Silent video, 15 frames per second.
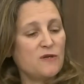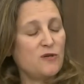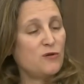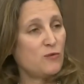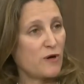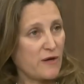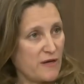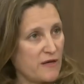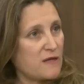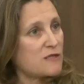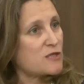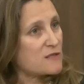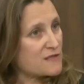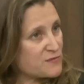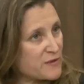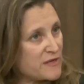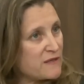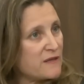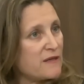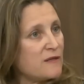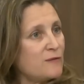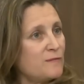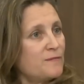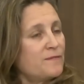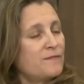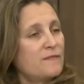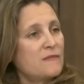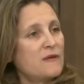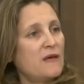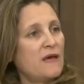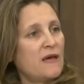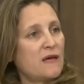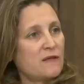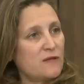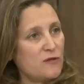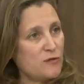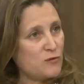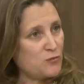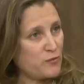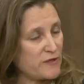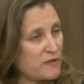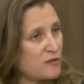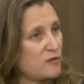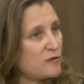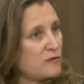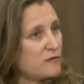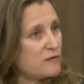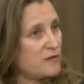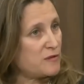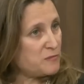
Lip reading: who are anxious right now and who will